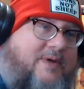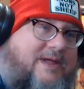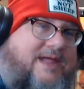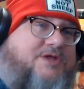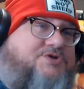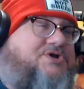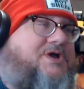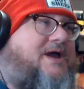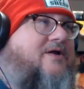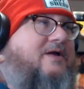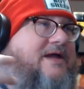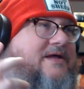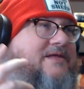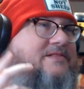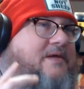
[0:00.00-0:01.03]
Chair
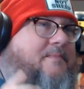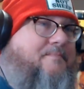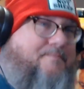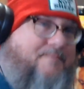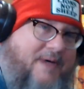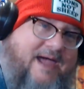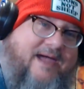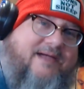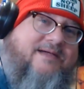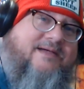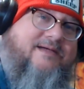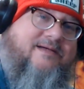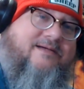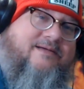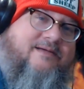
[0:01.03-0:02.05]
in the Back,
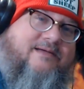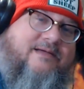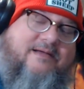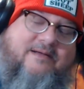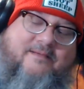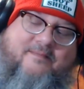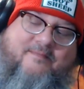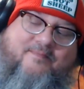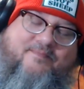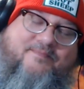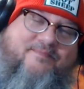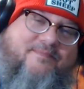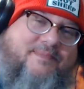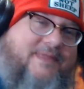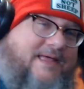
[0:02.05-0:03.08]

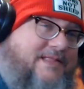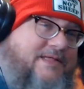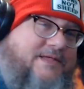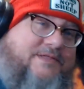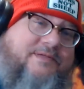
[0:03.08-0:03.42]
and this